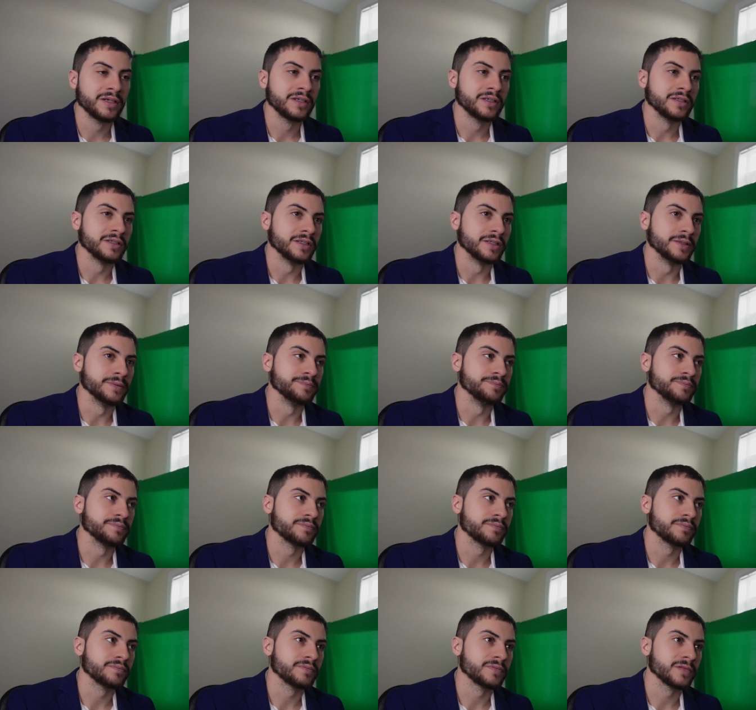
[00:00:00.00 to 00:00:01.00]
Um,
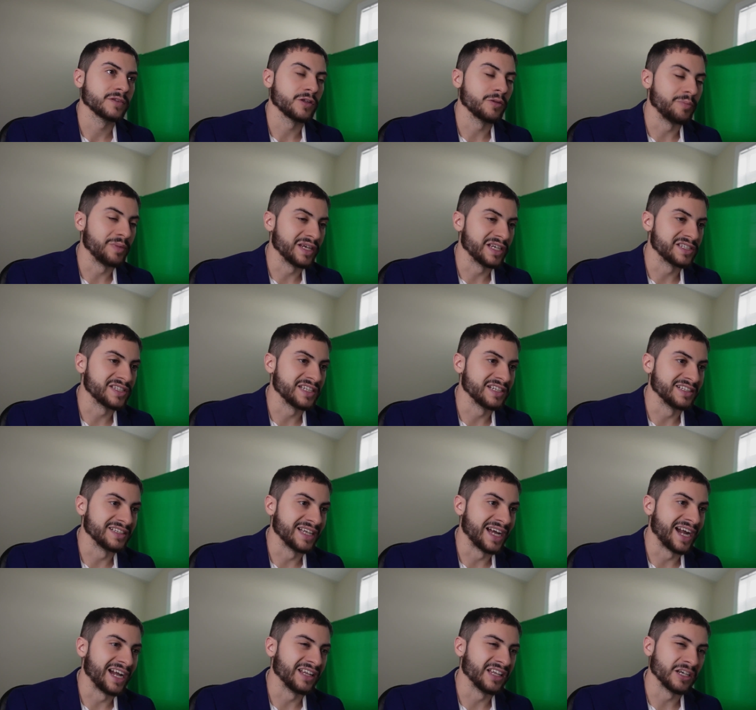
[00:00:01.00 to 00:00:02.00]
the biggest thing that
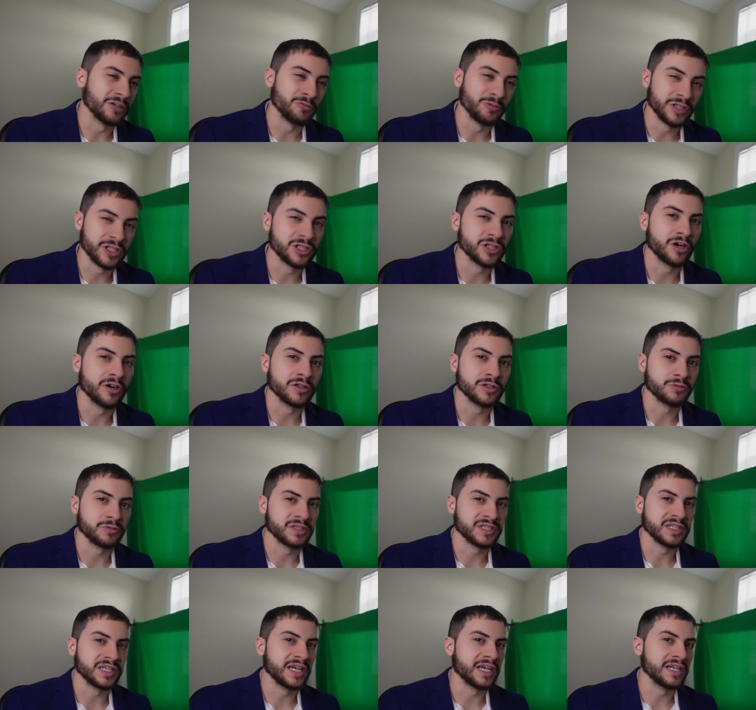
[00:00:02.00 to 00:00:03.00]
I like with charts,
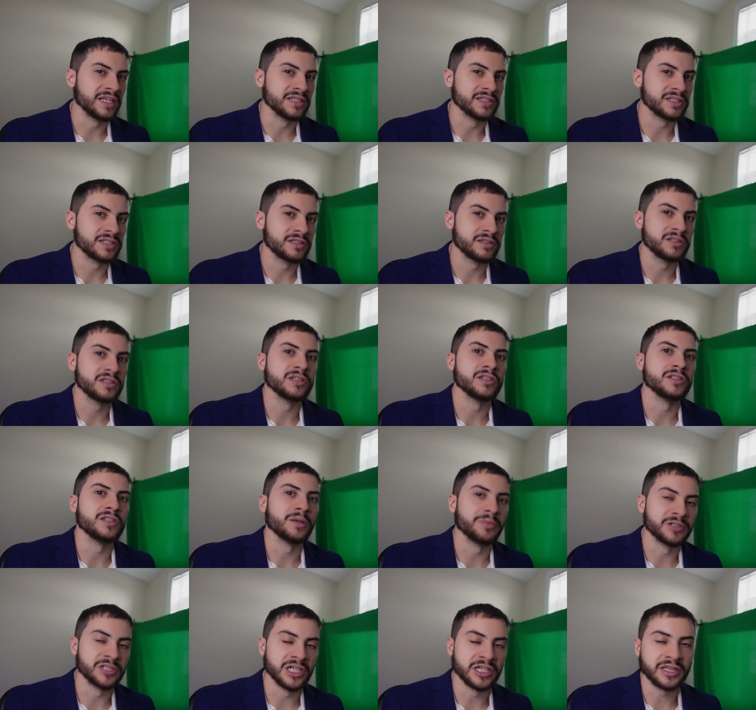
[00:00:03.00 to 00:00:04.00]
once again, is to
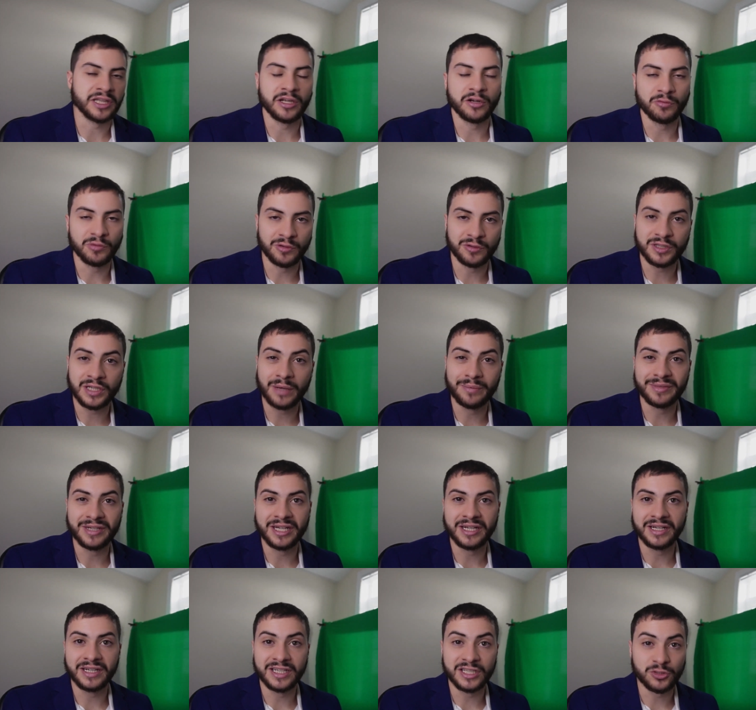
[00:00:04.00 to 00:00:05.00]
double check that your real time
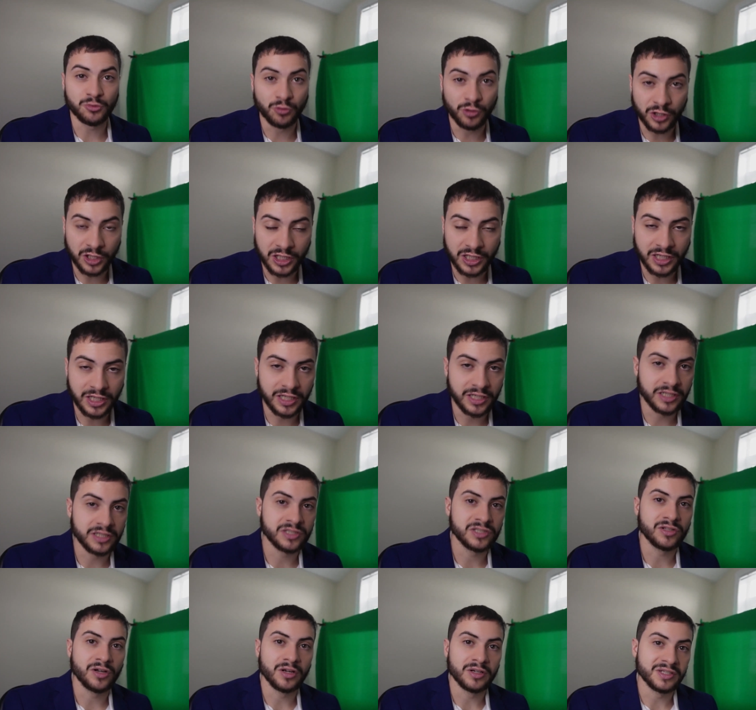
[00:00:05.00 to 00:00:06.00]
data is working and
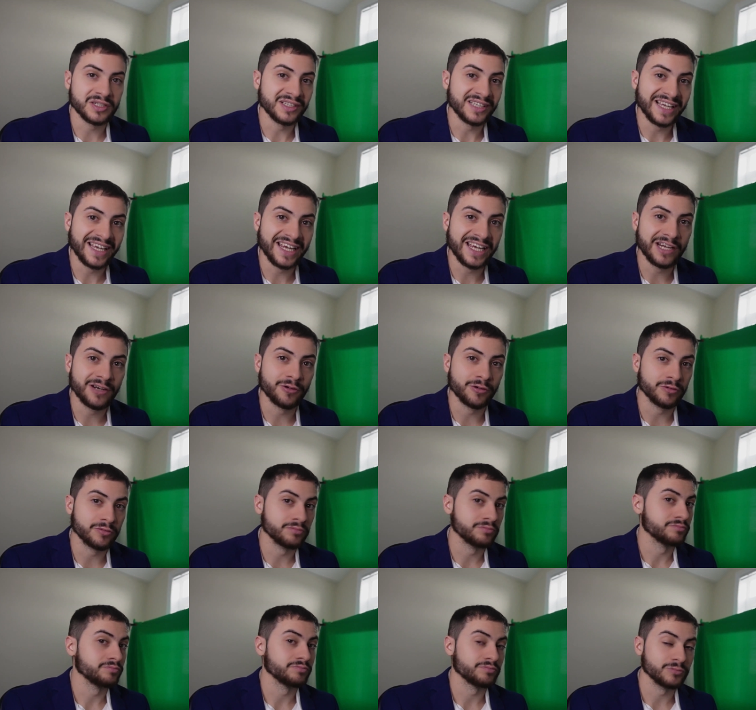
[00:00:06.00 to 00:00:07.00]
it's not delayed or
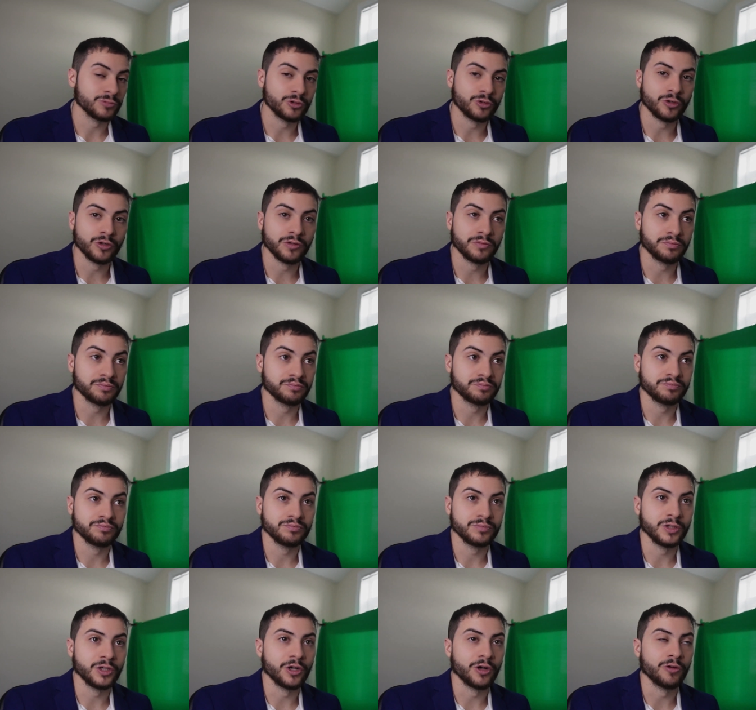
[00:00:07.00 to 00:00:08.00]
or
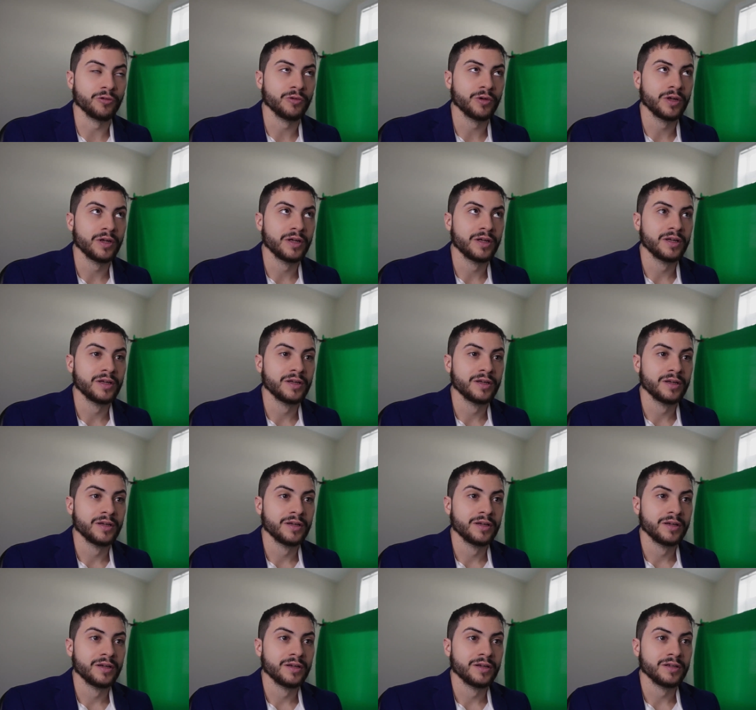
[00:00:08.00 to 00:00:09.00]
you know
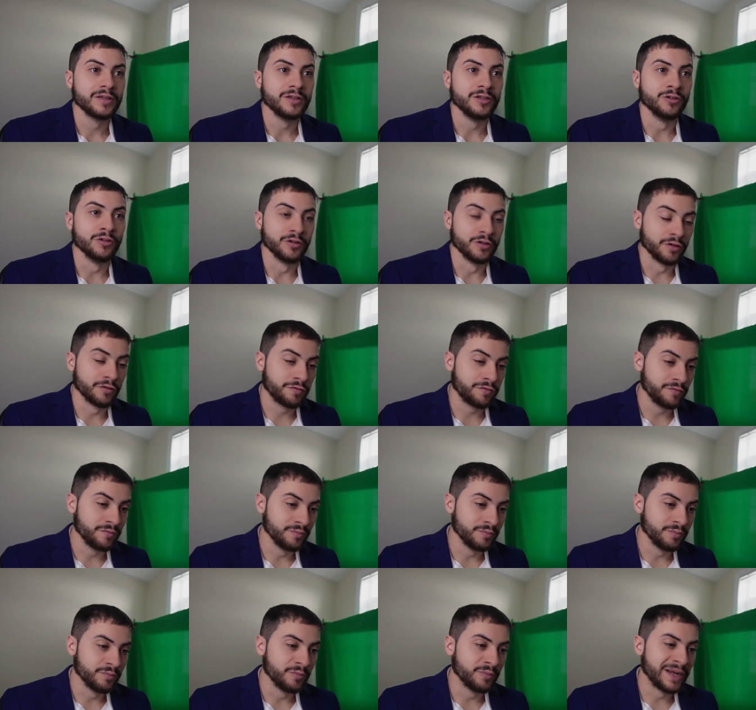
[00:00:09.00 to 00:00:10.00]
you're
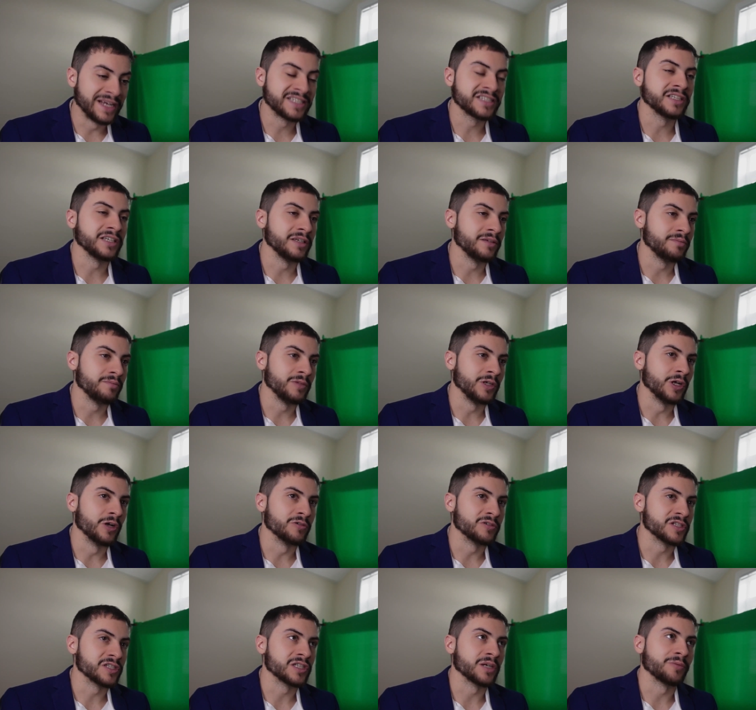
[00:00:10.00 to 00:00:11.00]
basically, you know,
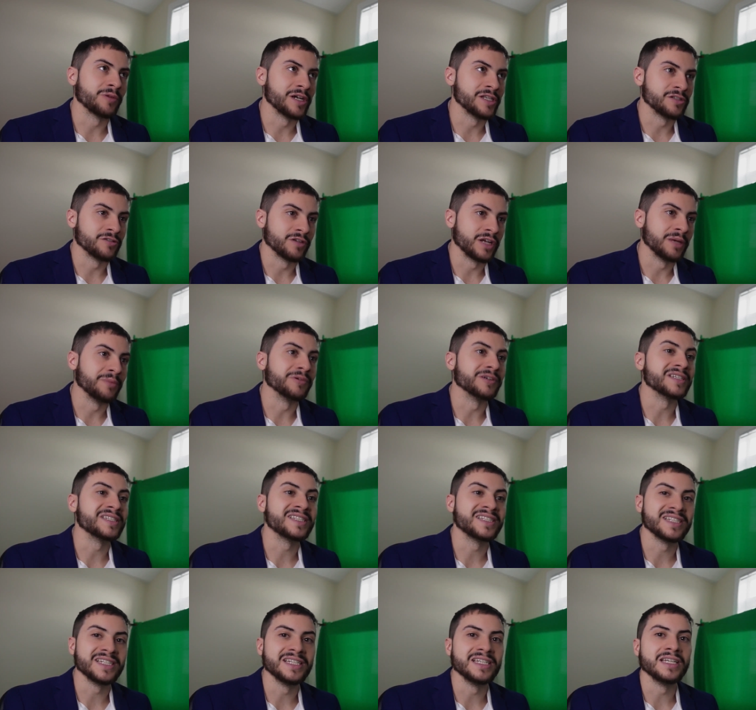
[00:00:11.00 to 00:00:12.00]
to summarize, you're able to
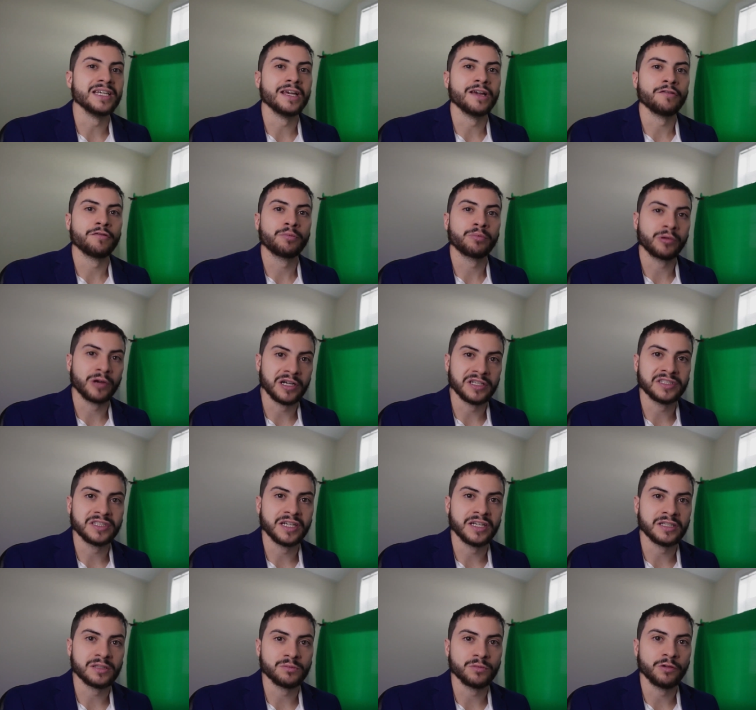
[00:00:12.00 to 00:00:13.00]
see if price
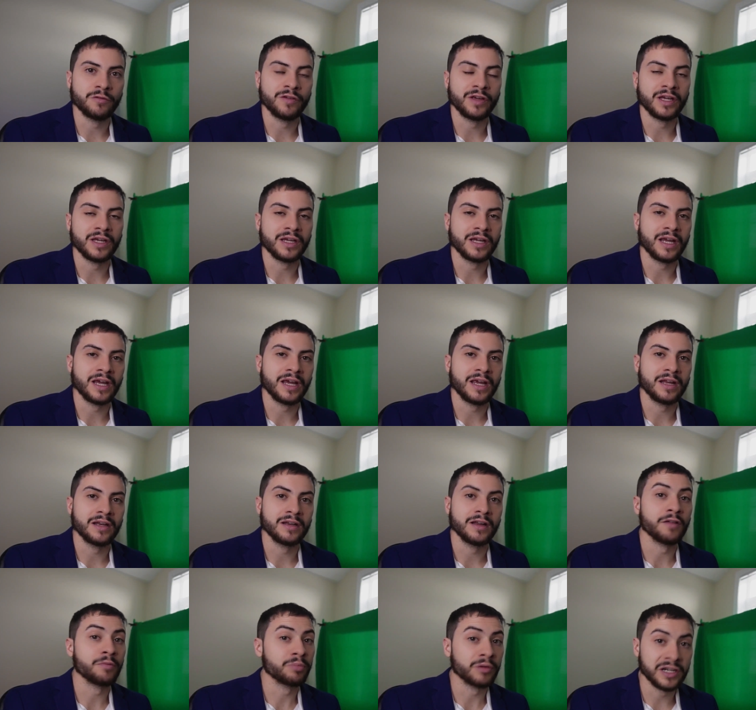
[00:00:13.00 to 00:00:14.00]
data is moving,
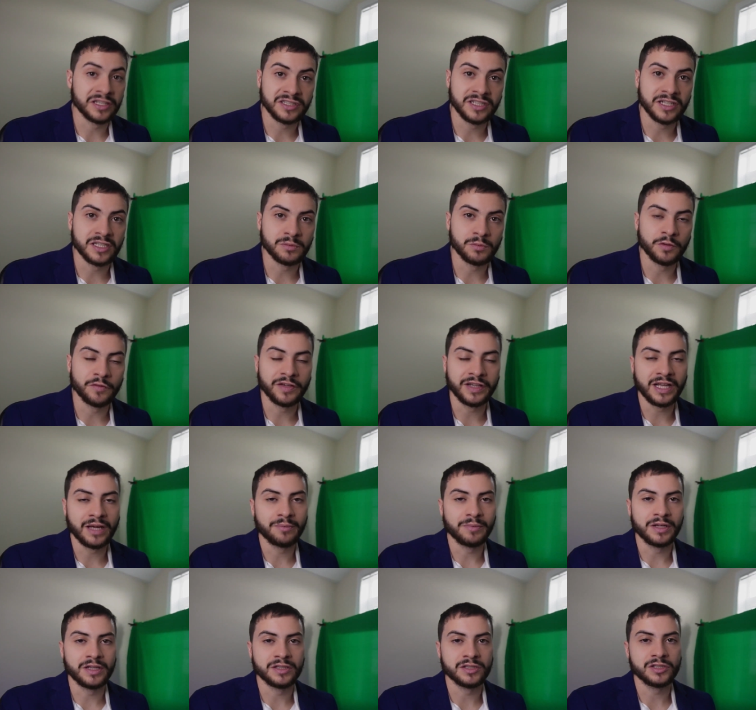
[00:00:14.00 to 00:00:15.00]
and if price data is moving,
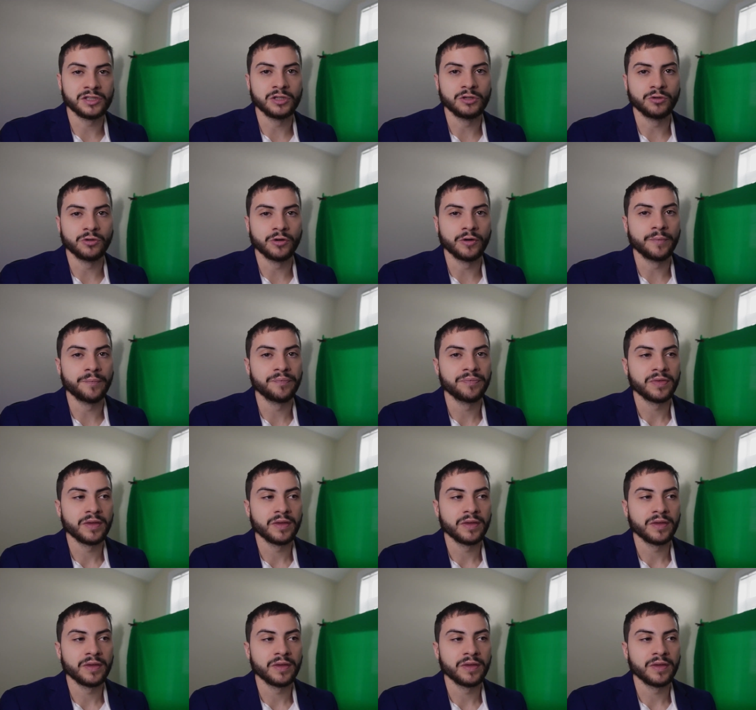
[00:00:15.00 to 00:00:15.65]
that means your